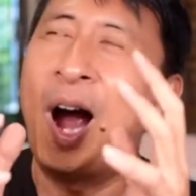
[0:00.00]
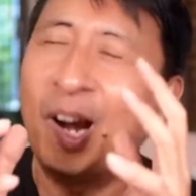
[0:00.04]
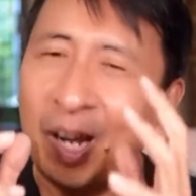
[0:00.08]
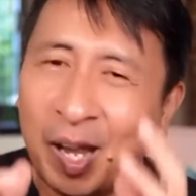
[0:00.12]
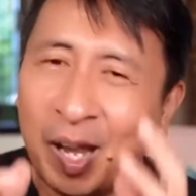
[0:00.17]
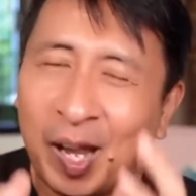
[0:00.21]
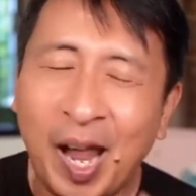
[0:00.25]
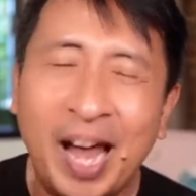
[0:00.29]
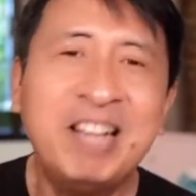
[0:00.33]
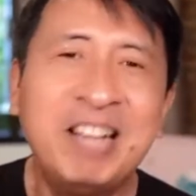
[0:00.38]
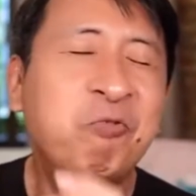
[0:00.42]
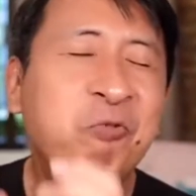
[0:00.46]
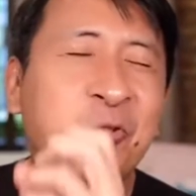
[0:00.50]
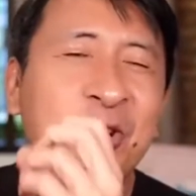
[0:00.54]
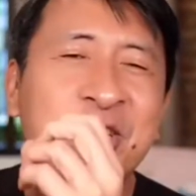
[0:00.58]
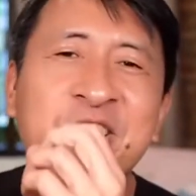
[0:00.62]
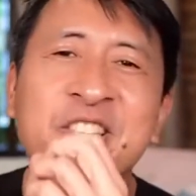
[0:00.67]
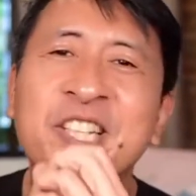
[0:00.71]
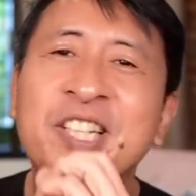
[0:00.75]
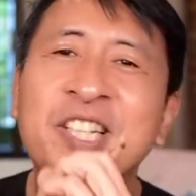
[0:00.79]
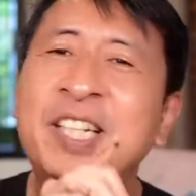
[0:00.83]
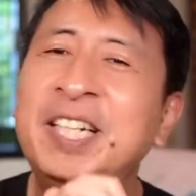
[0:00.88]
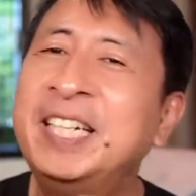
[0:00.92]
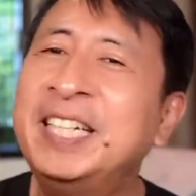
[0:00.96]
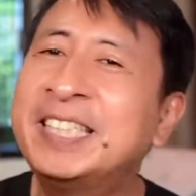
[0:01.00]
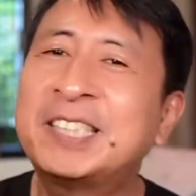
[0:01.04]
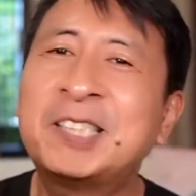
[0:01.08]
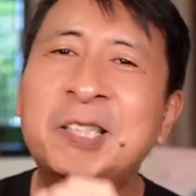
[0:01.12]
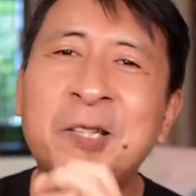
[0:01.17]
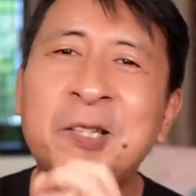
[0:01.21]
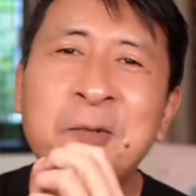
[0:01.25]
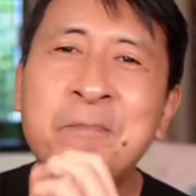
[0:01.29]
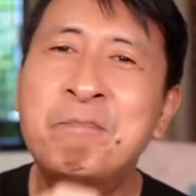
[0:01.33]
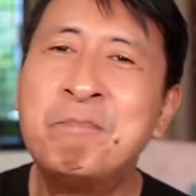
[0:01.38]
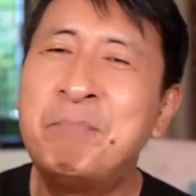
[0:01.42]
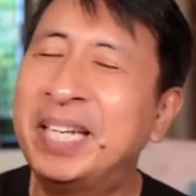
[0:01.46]
our life was a
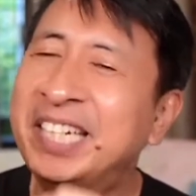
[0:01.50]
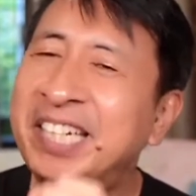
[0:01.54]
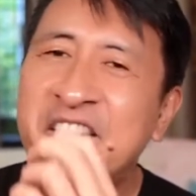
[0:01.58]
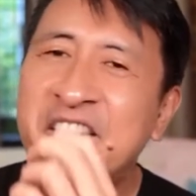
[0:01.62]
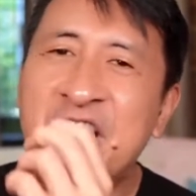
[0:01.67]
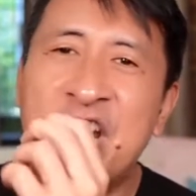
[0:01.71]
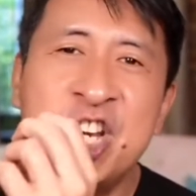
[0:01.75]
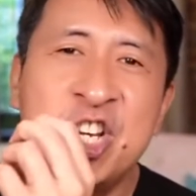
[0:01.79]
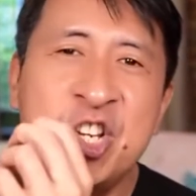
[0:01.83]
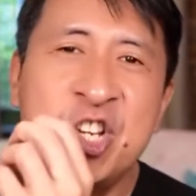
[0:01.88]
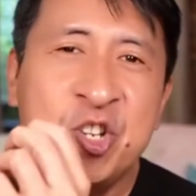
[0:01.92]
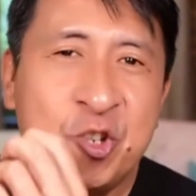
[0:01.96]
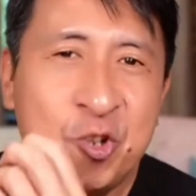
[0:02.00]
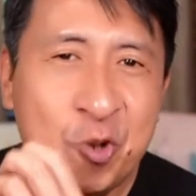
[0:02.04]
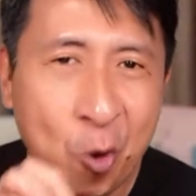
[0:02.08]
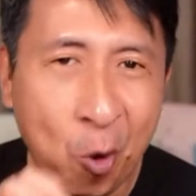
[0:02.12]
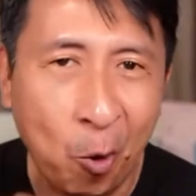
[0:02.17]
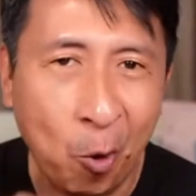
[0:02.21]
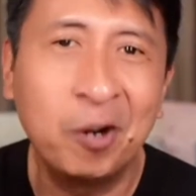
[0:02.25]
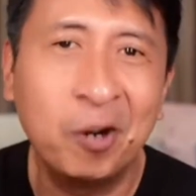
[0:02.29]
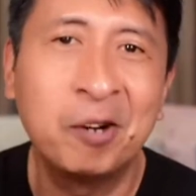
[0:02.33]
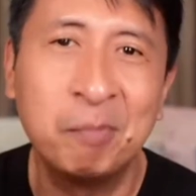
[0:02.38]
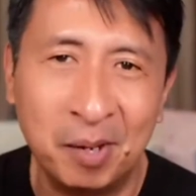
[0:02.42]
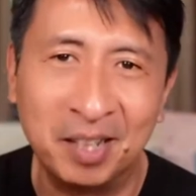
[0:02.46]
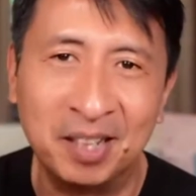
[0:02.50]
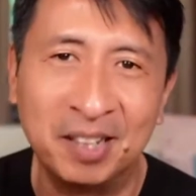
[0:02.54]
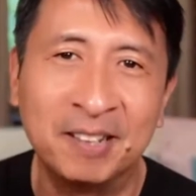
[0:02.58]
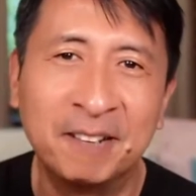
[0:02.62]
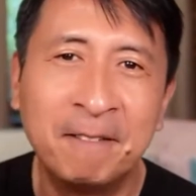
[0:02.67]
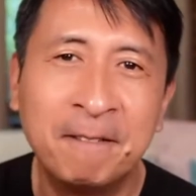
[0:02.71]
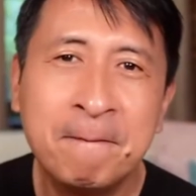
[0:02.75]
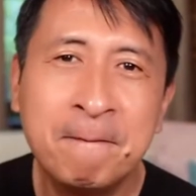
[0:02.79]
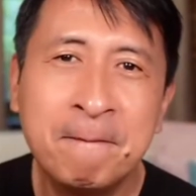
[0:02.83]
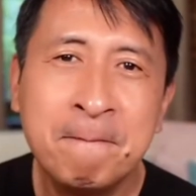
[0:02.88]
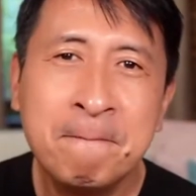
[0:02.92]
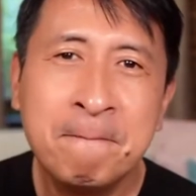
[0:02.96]
little bit
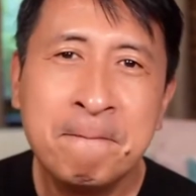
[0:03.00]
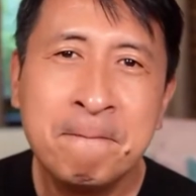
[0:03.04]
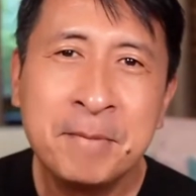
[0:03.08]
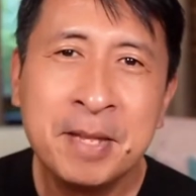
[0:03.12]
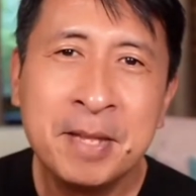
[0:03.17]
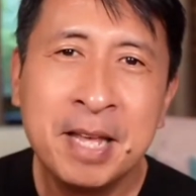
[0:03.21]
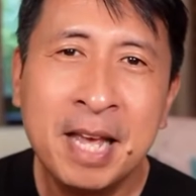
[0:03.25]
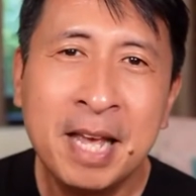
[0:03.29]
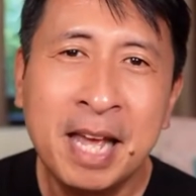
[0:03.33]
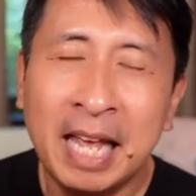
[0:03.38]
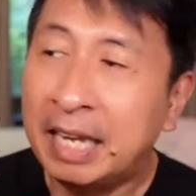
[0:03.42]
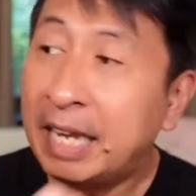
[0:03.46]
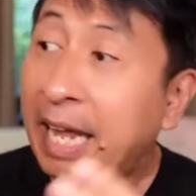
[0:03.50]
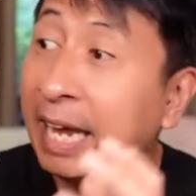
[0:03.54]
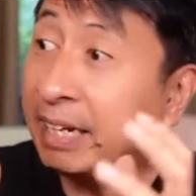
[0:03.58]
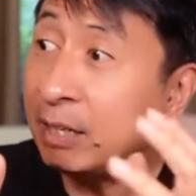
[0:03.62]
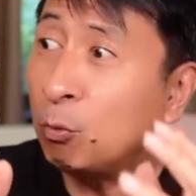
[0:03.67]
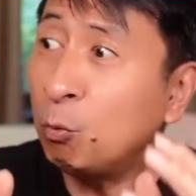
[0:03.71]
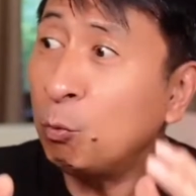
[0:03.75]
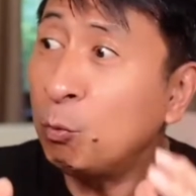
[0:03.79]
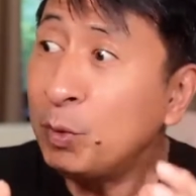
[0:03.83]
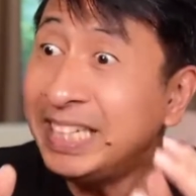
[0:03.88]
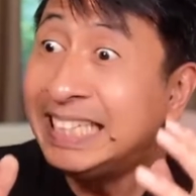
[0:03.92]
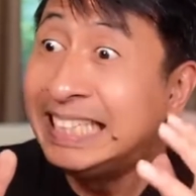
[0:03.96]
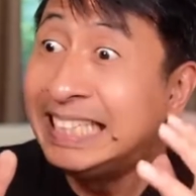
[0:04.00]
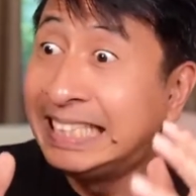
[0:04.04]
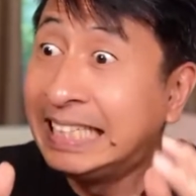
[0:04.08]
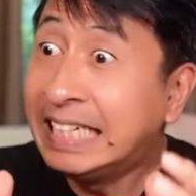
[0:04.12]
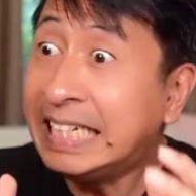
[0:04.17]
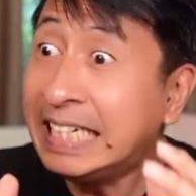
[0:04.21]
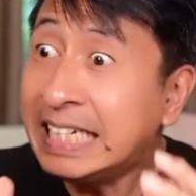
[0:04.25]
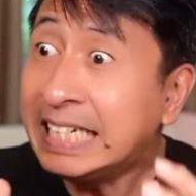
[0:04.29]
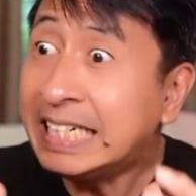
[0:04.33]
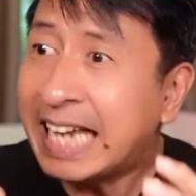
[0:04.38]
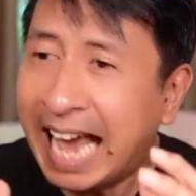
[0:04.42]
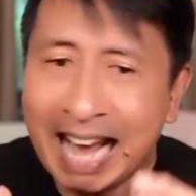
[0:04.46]
normal. Like we
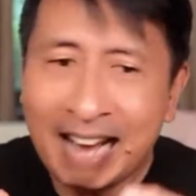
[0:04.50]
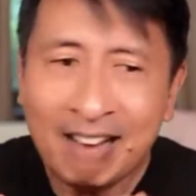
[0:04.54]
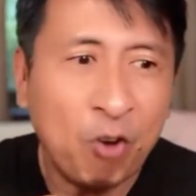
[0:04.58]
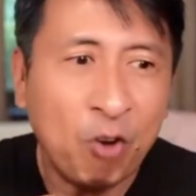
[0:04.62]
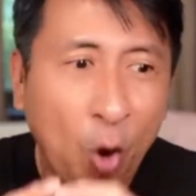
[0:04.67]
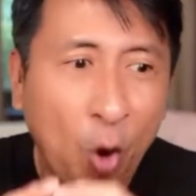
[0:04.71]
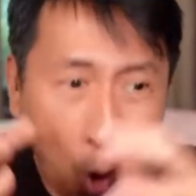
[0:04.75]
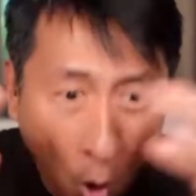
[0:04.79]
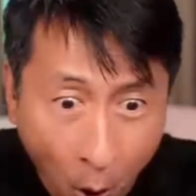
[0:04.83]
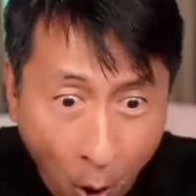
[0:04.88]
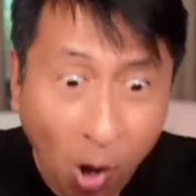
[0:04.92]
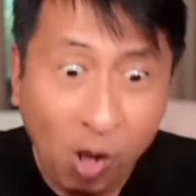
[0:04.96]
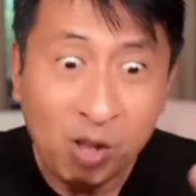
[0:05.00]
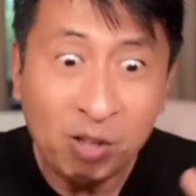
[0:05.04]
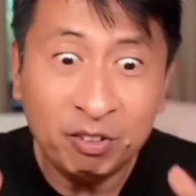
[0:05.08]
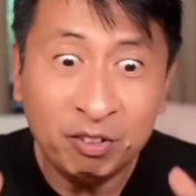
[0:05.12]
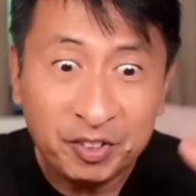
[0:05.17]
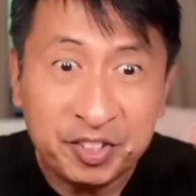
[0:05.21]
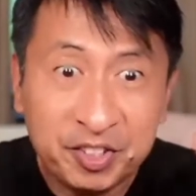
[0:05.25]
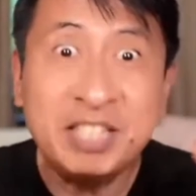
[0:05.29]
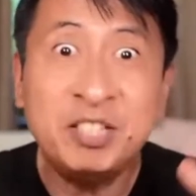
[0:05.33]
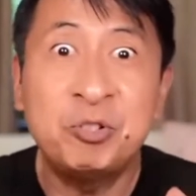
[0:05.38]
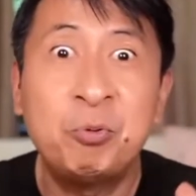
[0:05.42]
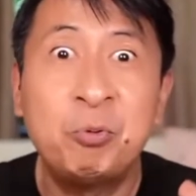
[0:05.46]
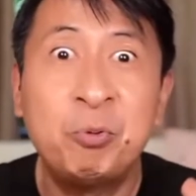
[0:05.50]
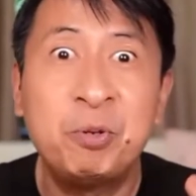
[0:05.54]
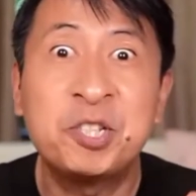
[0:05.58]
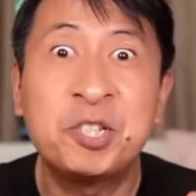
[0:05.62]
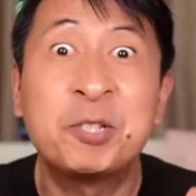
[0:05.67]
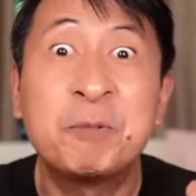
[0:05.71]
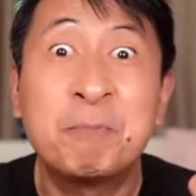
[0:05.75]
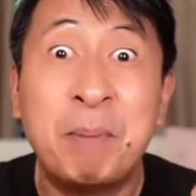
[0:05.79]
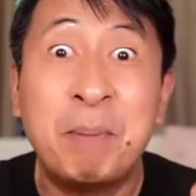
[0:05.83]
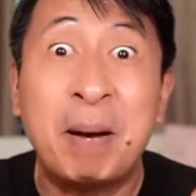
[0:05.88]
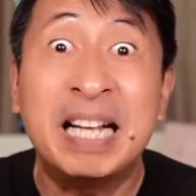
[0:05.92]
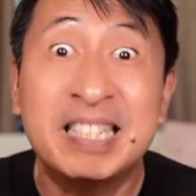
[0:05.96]
didn't have all these
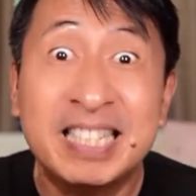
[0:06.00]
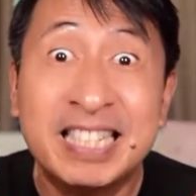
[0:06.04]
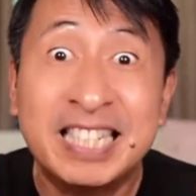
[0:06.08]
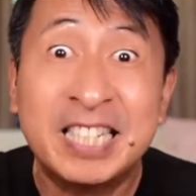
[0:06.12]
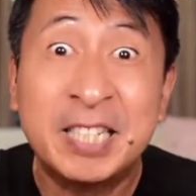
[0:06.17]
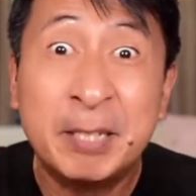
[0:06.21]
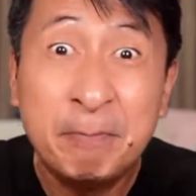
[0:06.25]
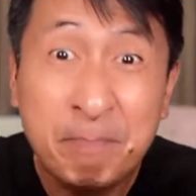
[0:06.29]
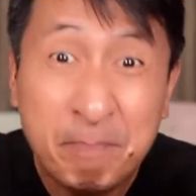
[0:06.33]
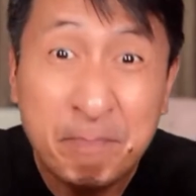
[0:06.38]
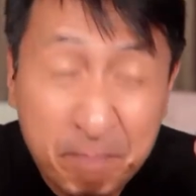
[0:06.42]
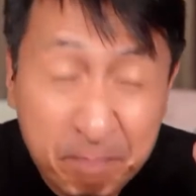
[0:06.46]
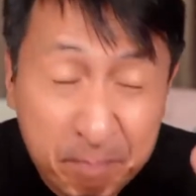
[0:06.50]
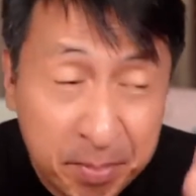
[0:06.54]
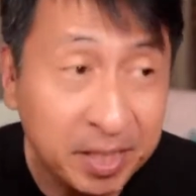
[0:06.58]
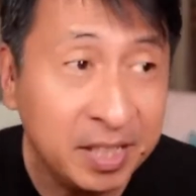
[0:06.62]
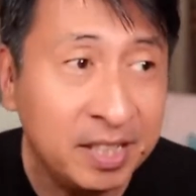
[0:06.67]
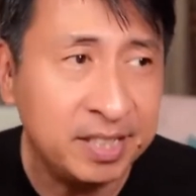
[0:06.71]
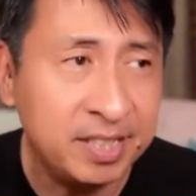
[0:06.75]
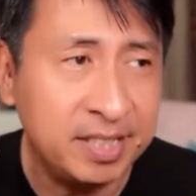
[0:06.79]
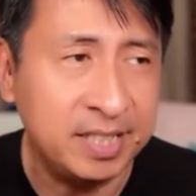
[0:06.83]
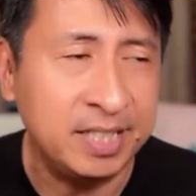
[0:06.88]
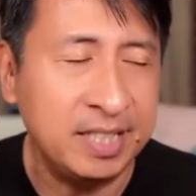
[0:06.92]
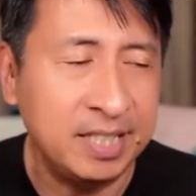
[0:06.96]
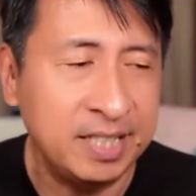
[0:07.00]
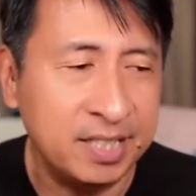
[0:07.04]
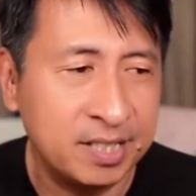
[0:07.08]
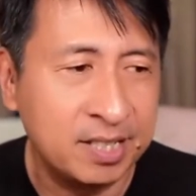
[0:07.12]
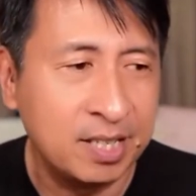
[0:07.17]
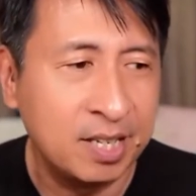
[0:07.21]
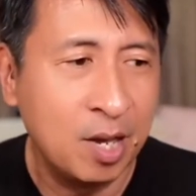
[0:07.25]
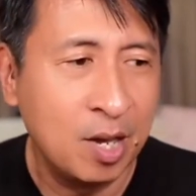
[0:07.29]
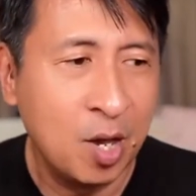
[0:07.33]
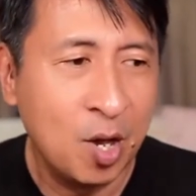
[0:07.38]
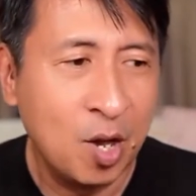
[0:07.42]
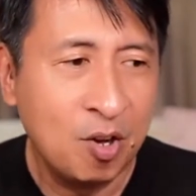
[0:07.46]

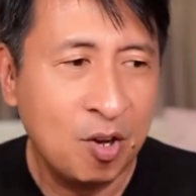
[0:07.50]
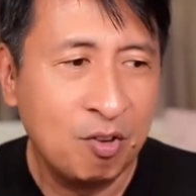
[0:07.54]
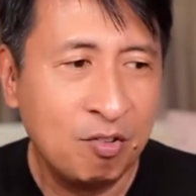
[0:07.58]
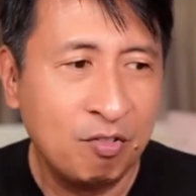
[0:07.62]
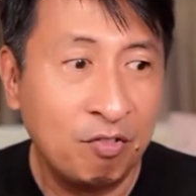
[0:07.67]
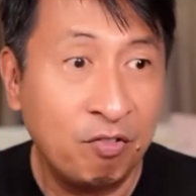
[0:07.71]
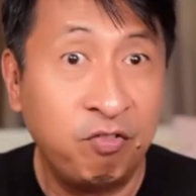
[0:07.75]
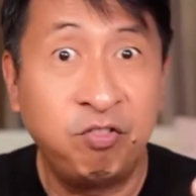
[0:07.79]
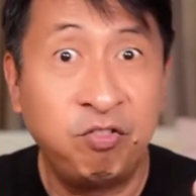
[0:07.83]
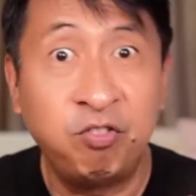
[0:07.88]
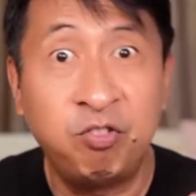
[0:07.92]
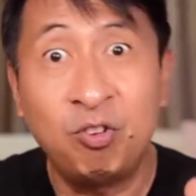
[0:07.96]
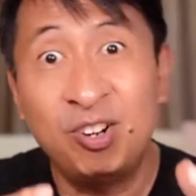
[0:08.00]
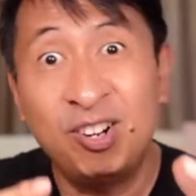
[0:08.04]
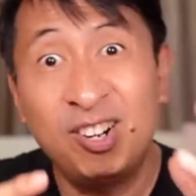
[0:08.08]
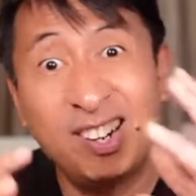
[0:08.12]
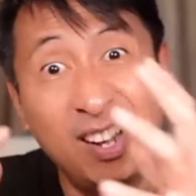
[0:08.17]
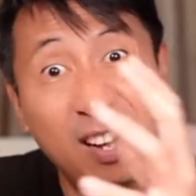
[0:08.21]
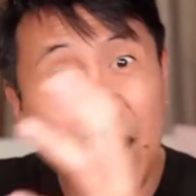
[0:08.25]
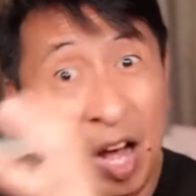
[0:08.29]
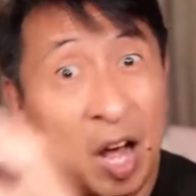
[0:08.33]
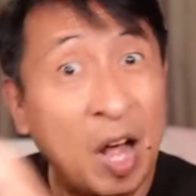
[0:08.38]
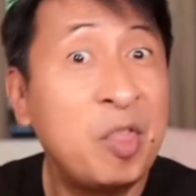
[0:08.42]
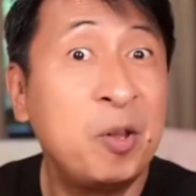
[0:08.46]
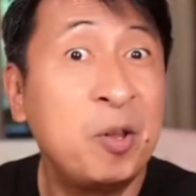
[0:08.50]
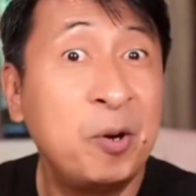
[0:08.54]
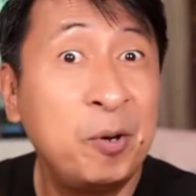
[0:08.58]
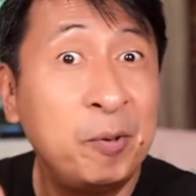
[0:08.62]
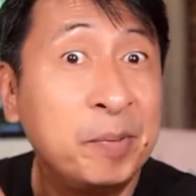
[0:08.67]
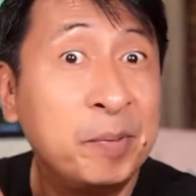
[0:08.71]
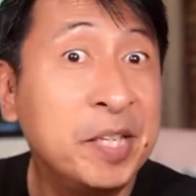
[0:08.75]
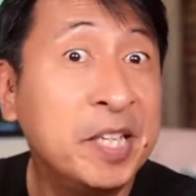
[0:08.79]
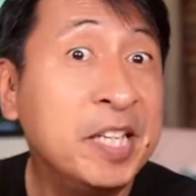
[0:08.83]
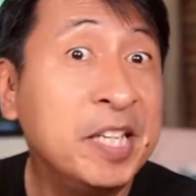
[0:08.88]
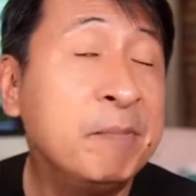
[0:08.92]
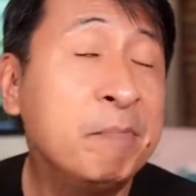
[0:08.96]
responsibilities for
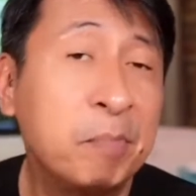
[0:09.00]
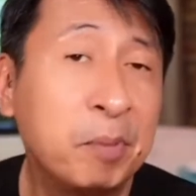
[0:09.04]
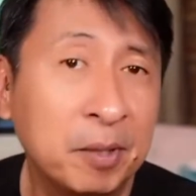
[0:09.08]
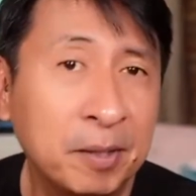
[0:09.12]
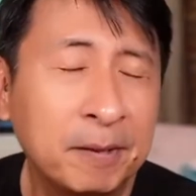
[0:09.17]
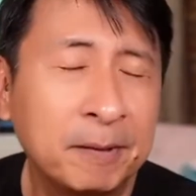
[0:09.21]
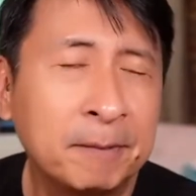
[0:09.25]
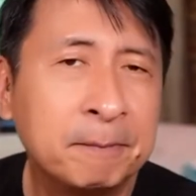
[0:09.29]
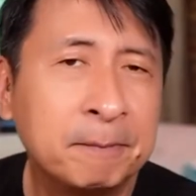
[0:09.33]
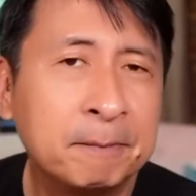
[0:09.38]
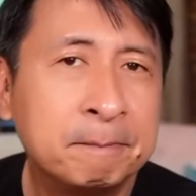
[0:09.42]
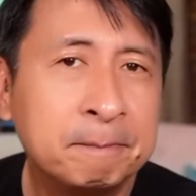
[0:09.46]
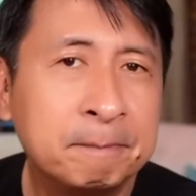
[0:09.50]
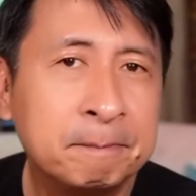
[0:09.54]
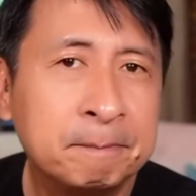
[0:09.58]
other people.